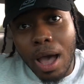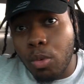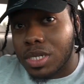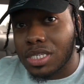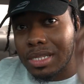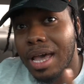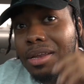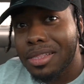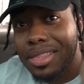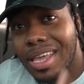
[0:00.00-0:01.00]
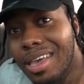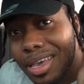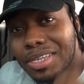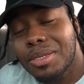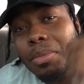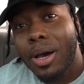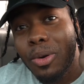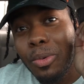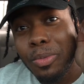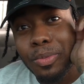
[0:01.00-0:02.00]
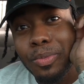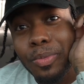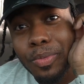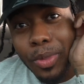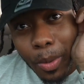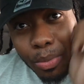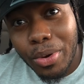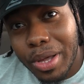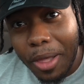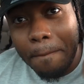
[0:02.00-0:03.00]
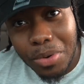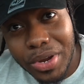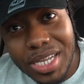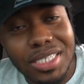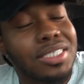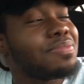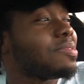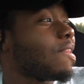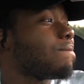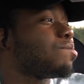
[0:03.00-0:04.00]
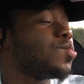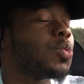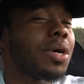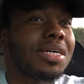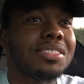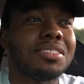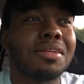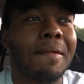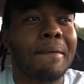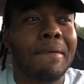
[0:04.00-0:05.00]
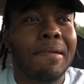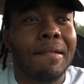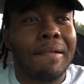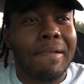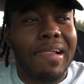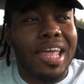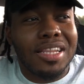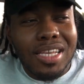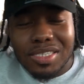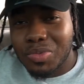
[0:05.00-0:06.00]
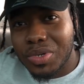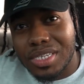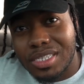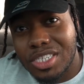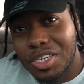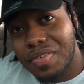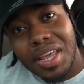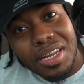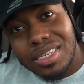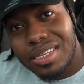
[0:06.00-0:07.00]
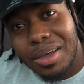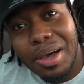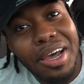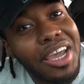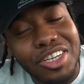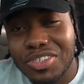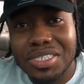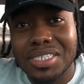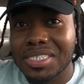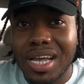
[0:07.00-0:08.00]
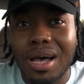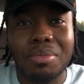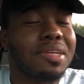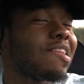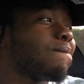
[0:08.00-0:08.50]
is. Now the thing is about the Brooklyn Bridge was, and this one generated just an interesting topic.